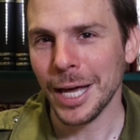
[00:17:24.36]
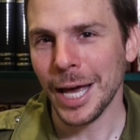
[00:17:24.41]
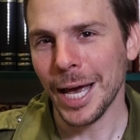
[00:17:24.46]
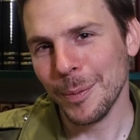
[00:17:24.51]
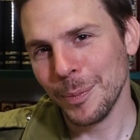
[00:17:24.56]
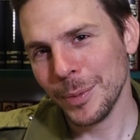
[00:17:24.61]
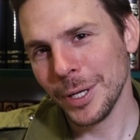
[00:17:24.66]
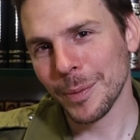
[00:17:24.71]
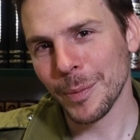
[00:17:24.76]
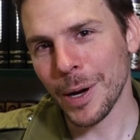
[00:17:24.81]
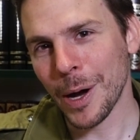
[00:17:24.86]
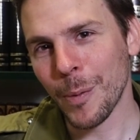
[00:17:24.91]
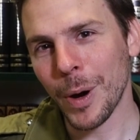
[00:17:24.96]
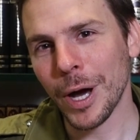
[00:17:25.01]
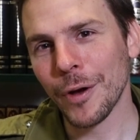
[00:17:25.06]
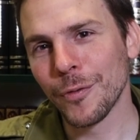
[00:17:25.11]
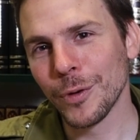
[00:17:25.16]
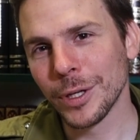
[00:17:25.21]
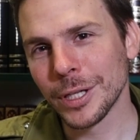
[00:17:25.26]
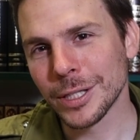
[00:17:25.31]
And me and my
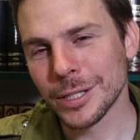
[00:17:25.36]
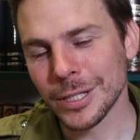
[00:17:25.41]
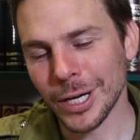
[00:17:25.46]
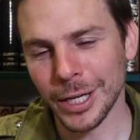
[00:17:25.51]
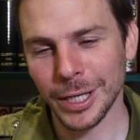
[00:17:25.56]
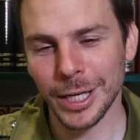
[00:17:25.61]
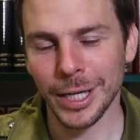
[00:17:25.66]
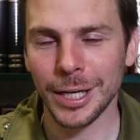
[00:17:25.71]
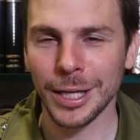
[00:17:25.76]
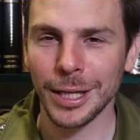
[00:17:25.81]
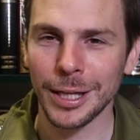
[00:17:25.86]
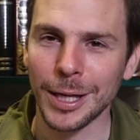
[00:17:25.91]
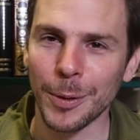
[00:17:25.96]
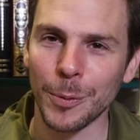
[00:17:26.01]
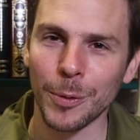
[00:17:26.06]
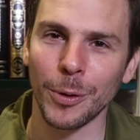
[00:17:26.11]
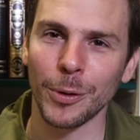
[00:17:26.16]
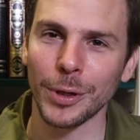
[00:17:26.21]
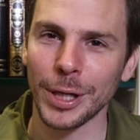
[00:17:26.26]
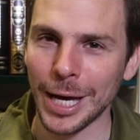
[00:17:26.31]
wife, we decided that
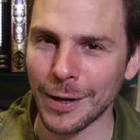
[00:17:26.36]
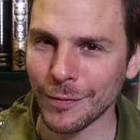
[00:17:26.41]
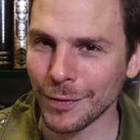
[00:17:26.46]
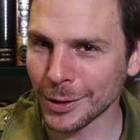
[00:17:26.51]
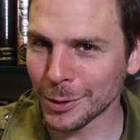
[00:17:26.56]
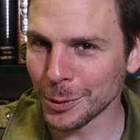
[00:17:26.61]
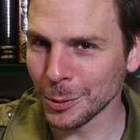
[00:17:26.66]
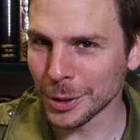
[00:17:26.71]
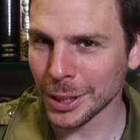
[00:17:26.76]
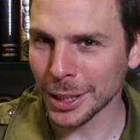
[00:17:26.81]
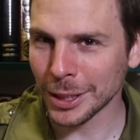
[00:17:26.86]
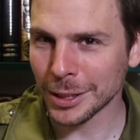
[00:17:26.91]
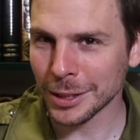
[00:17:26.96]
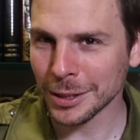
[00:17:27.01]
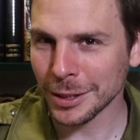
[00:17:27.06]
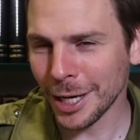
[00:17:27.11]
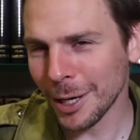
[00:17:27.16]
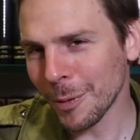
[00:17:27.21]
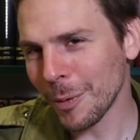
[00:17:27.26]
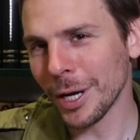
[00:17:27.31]
we're only having 2
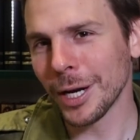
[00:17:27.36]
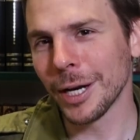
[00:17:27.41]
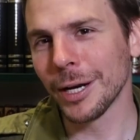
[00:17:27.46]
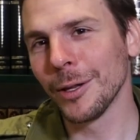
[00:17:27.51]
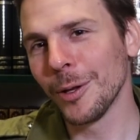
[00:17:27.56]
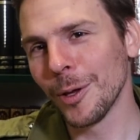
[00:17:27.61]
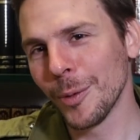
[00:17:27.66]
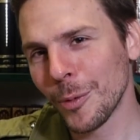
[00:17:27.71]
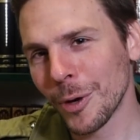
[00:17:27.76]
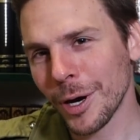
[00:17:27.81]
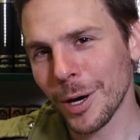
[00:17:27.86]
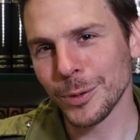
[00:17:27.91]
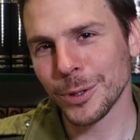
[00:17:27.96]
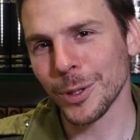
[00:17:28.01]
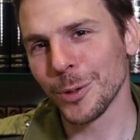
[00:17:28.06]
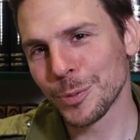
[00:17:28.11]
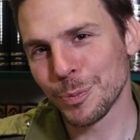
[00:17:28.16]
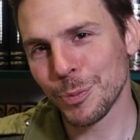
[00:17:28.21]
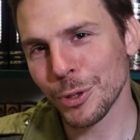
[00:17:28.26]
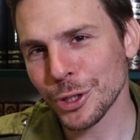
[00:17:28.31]
kids. I wanted a little more. I was
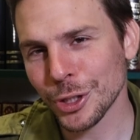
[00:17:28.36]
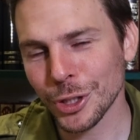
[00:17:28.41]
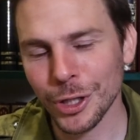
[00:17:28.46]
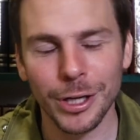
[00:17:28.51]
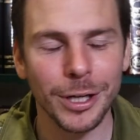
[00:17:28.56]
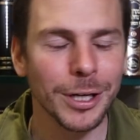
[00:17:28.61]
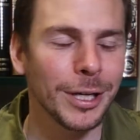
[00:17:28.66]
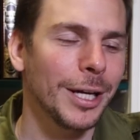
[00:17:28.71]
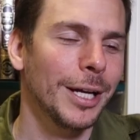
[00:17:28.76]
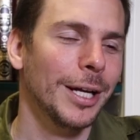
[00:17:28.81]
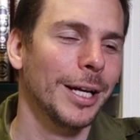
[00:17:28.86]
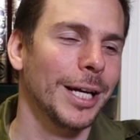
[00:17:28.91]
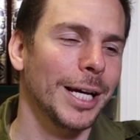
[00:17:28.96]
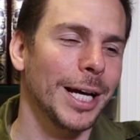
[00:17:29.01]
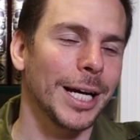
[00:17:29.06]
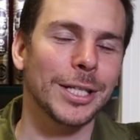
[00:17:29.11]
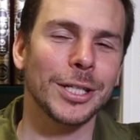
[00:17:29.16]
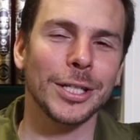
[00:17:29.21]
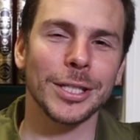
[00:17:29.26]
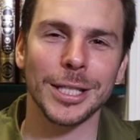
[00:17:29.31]
always pushing her.
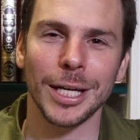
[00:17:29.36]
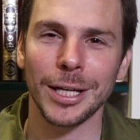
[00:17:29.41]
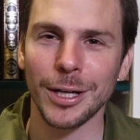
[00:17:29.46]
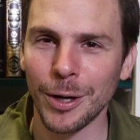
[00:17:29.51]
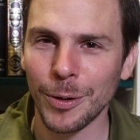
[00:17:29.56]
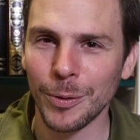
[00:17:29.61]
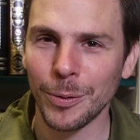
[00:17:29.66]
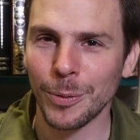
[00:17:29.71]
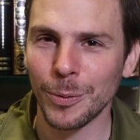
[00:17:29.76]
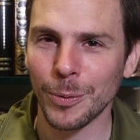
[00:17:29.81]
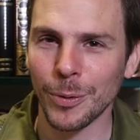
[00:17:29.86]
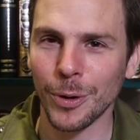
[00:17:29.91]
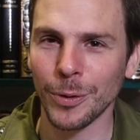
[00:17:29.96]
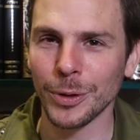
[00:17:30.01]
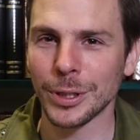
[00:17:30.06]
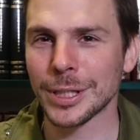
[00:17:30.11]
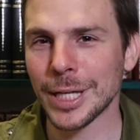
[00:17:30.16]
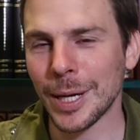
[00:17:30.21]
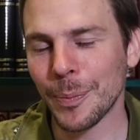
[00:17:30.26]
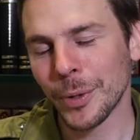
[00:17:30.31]
And she said, no, we're
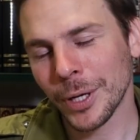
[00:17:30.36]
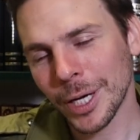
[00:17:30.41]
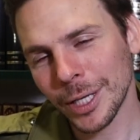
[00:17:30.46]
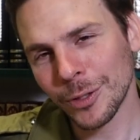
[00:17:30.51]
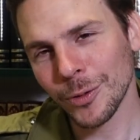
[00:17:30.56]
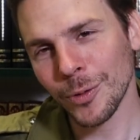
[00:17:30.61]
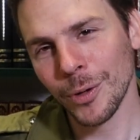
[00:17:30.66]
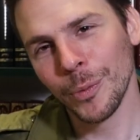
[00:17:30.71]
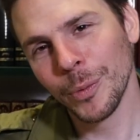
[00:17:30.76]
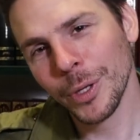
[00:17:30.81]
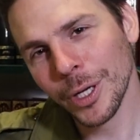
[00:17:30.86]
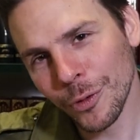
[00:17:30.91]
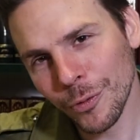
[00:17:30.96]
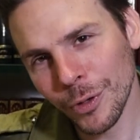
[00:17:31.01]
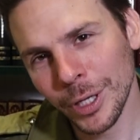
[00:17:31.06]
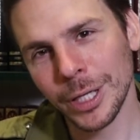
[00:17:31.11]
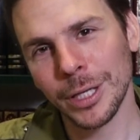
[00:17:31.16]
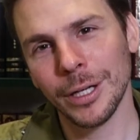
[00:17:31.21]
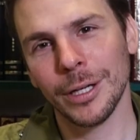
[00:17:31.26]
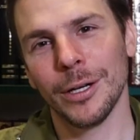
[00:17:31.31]
only stopping at 2. And we
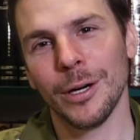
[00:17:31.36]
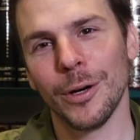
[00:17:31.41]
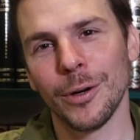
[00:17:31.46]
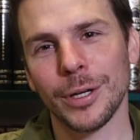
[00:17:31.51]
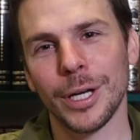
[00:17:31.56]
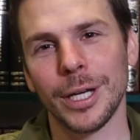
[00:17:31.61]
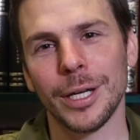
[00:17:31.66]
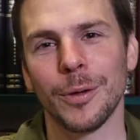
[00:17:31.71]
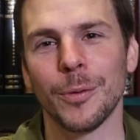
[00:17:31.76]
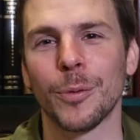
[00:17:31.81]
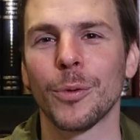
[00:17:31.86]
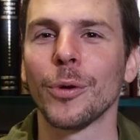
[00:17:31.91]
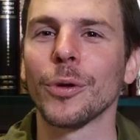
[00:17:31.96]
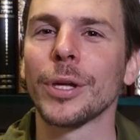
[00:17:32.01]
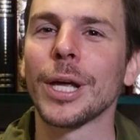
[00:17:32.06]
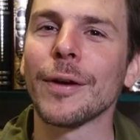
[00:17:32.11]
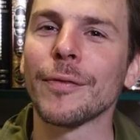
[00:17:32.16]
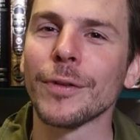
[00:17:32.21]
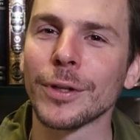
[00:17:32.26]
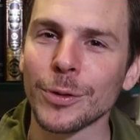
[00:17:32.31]
agreed, okay, we're
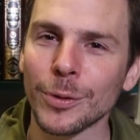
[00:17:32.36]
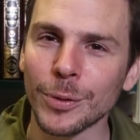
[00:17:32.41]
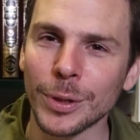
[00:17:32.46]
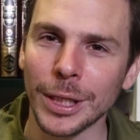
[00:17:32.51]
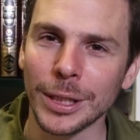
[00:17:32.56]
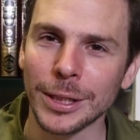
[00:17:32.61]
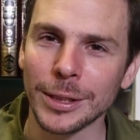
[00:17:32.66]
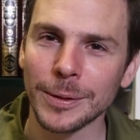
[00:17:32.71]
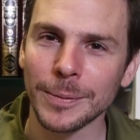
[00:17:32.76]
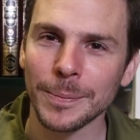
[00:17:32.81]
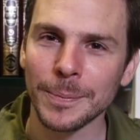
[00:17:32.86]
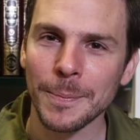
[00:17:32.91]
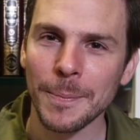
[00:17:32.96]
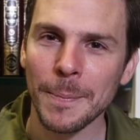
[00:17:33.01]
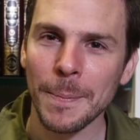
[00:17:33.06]
only having 2 kids.